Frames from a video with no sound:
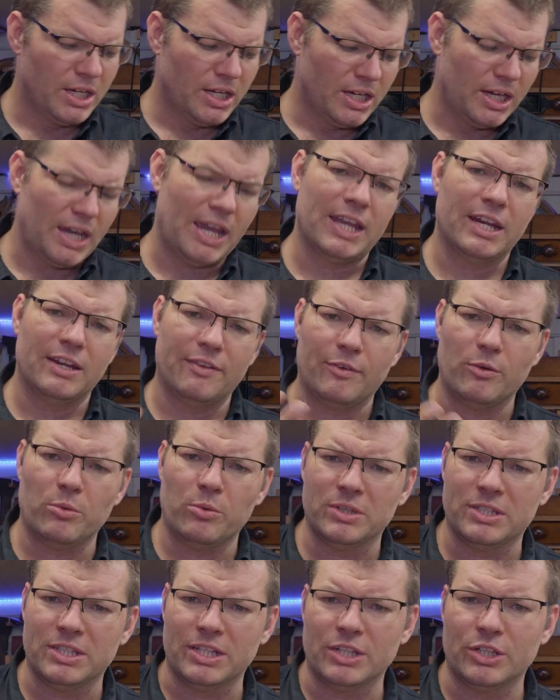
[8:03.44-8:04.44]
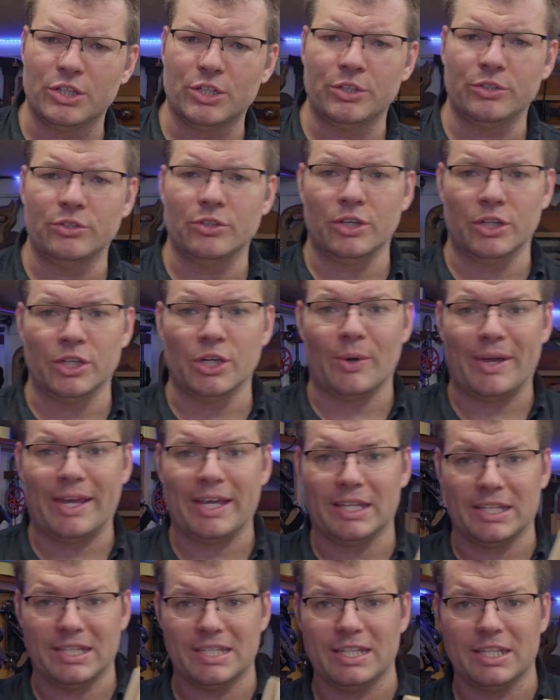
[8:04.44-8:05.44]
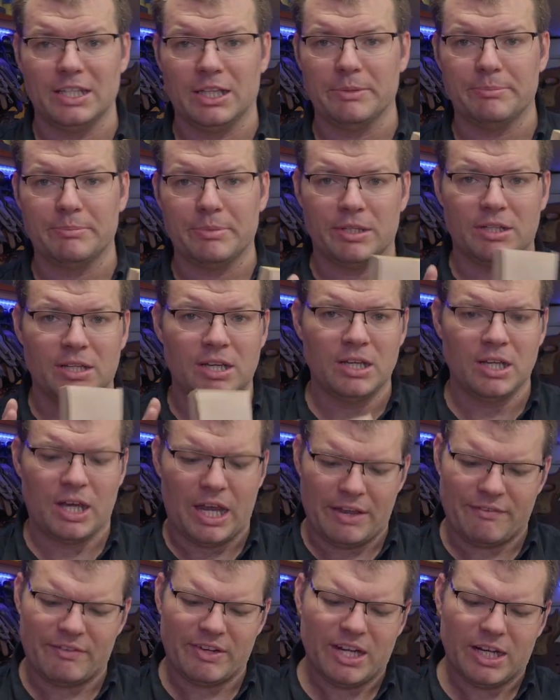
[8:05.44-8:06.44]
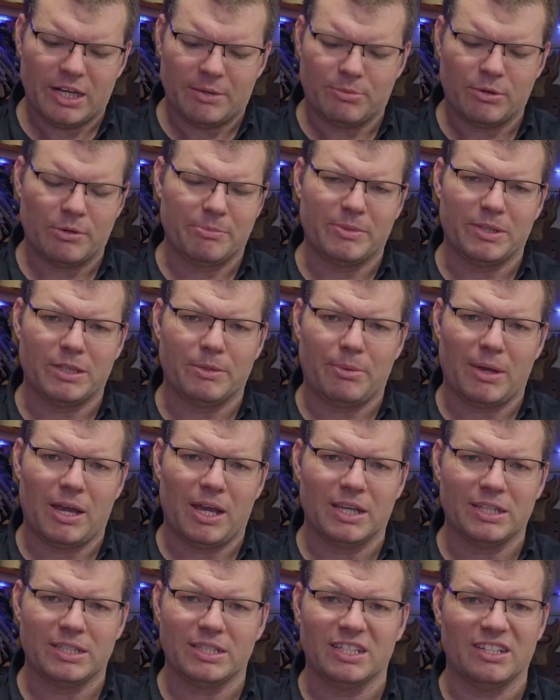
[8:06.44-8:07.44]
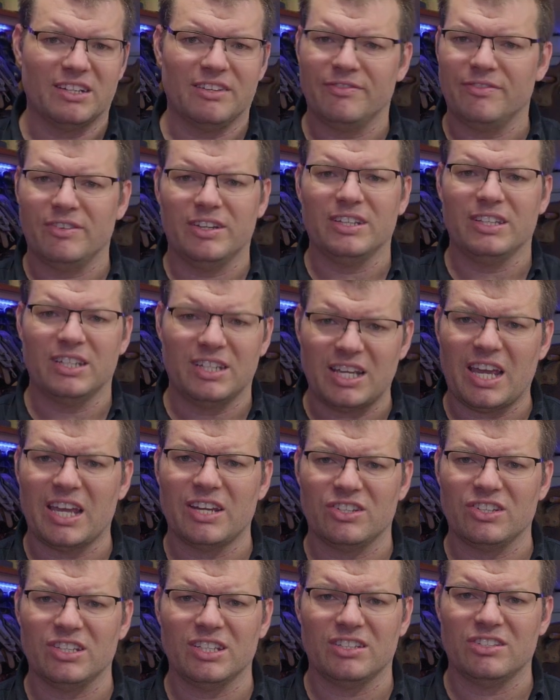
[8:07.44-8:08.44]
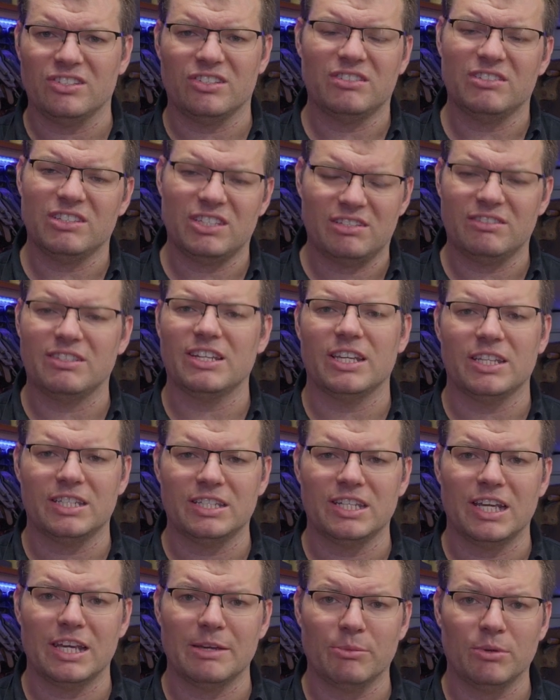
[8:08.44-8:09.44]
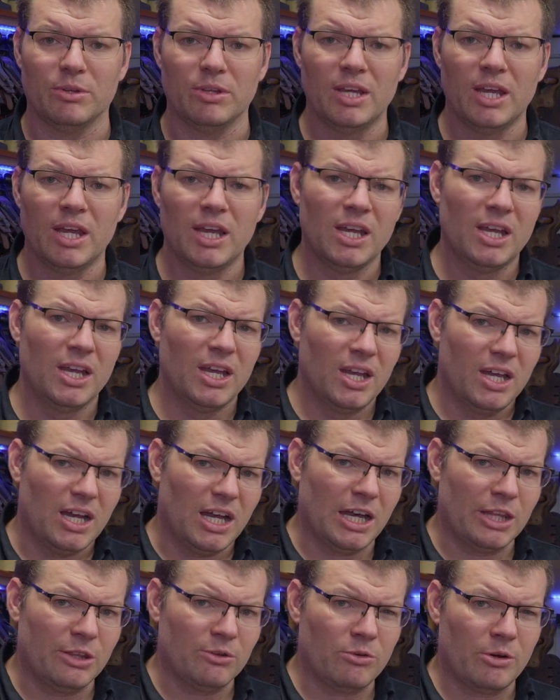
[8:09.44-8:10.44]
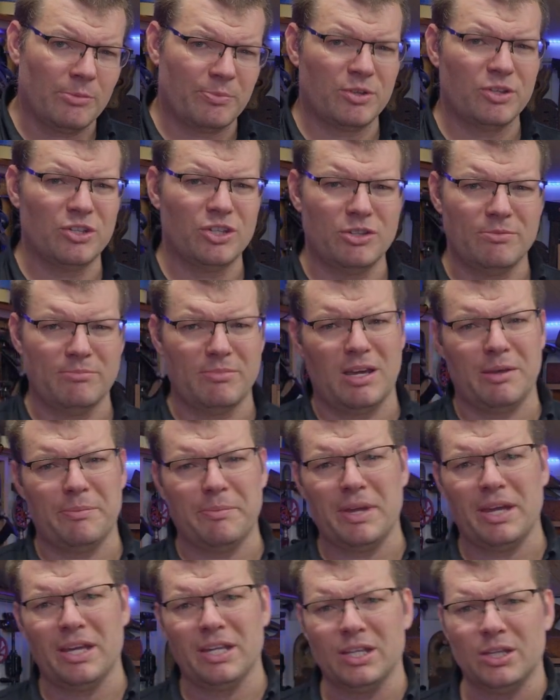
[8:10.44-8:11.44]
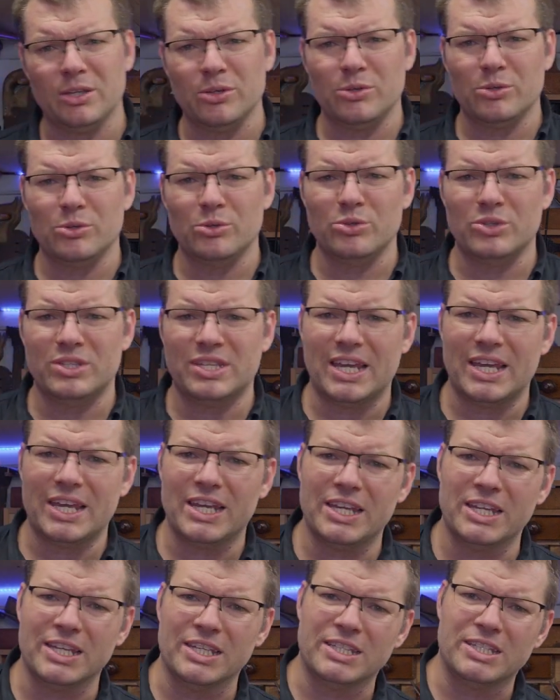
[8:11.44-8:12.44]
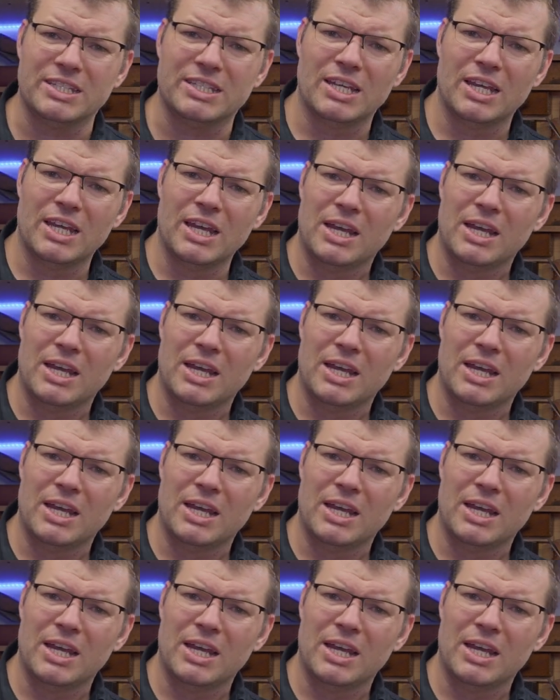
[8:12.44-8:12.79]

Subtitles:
and if it was an issue you could go ahead and seal it, but I haven't had a problem in the past and I find that it actually just stays stable. Other options you might be able to use is